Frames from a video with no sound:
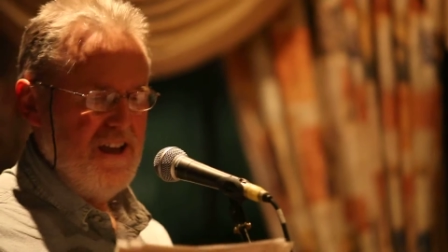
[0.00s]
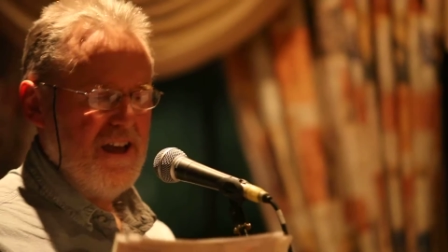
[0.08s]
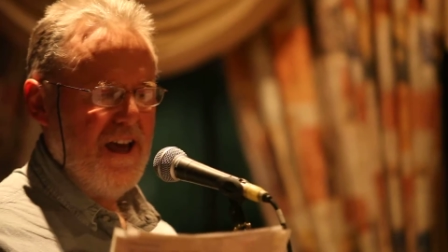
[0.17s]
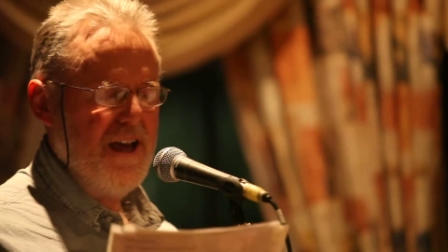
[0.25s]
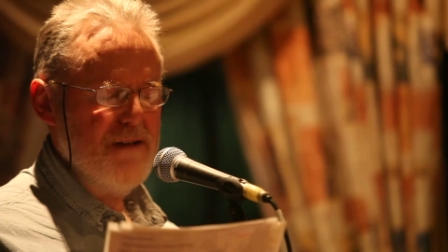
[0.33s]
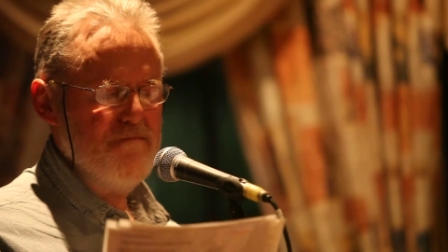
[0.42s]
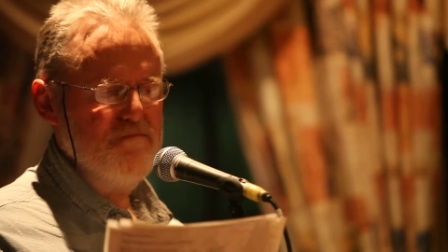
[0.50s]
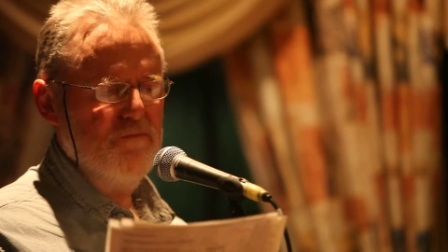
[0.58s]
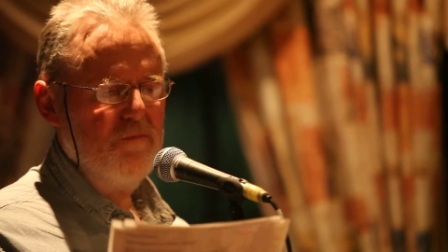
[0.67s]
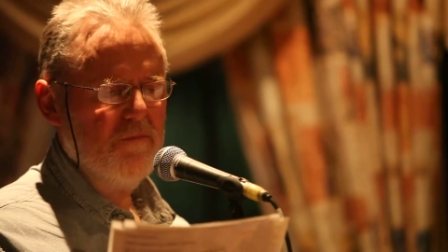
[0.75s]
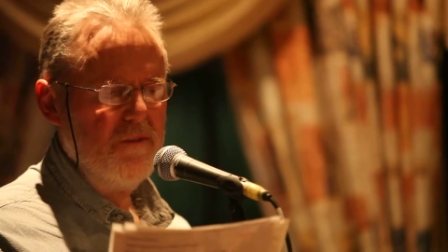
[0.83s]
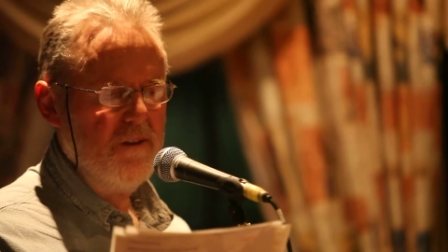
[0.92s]
Um,
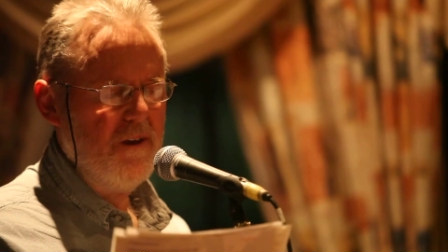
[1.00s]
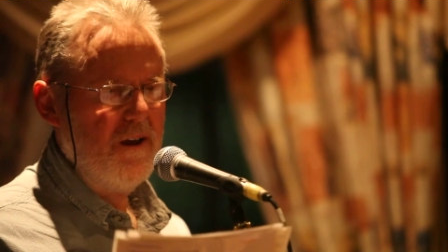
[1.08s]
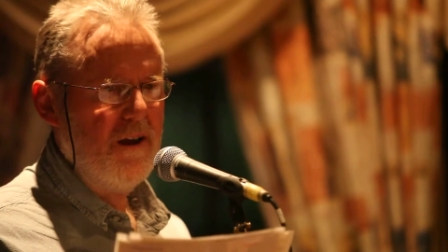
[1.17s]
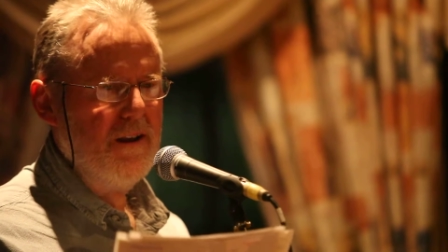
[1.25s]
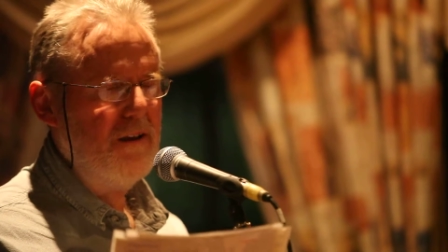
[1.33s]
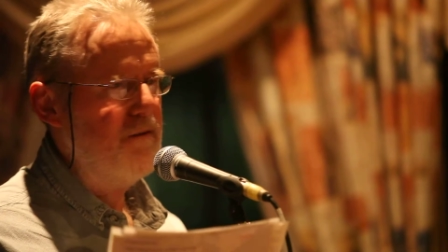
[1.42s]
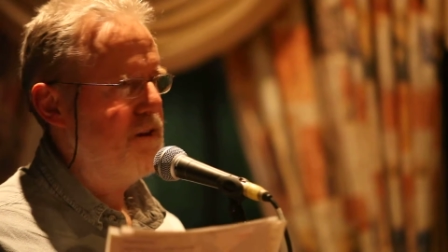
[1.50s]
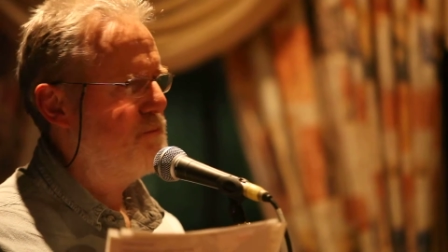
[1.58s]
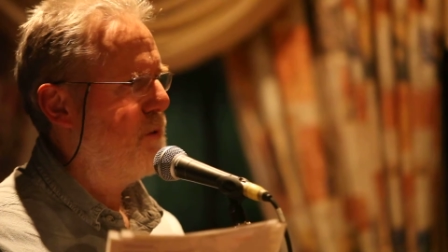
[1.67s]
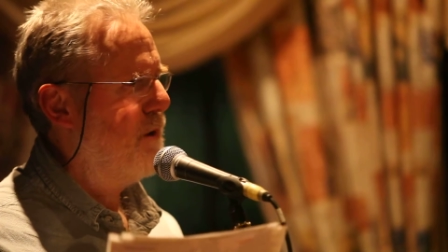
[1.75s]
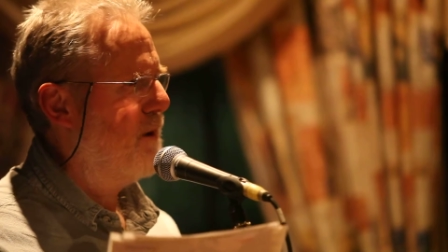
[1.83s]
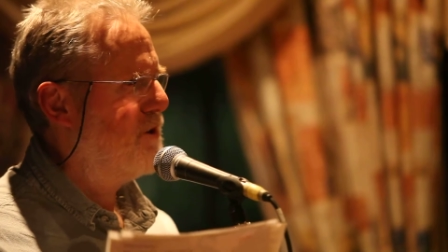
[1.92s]
and uh, this
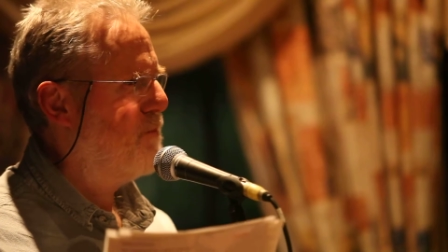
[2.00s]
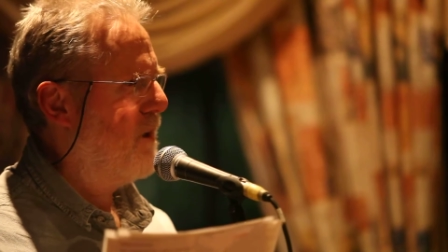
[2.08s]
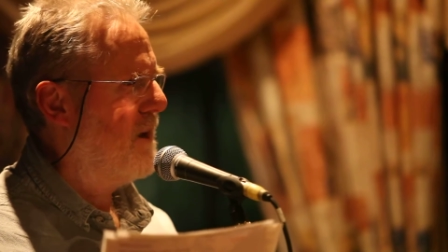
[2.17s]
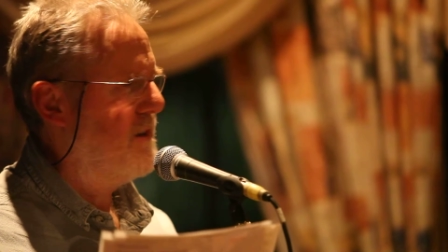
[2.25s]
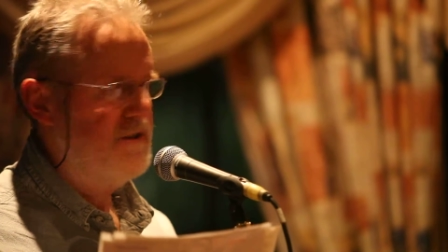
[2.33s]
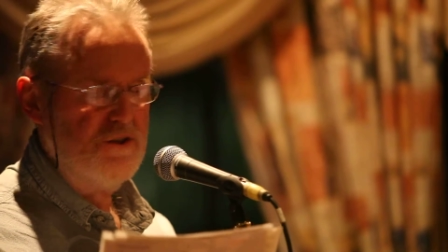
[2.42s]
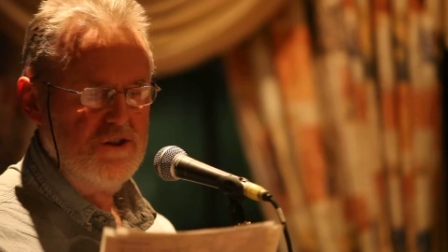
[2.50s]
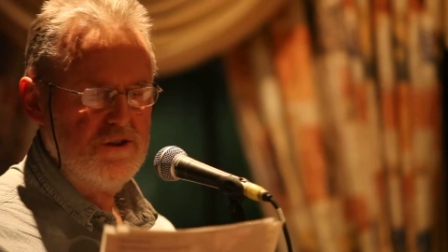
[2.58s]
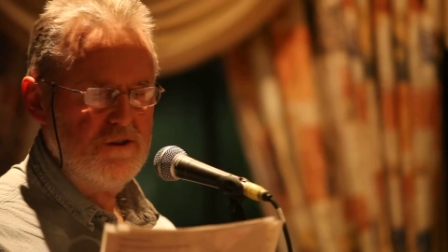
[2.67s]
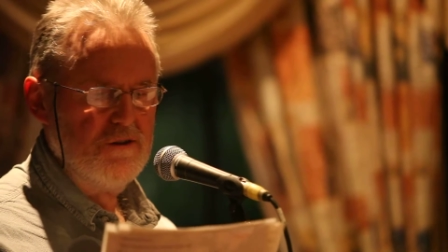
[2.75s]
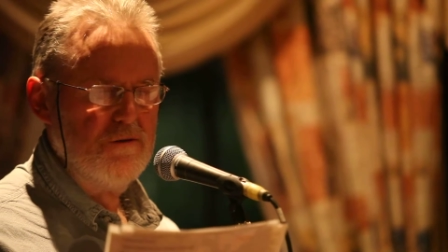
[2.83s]
poem explains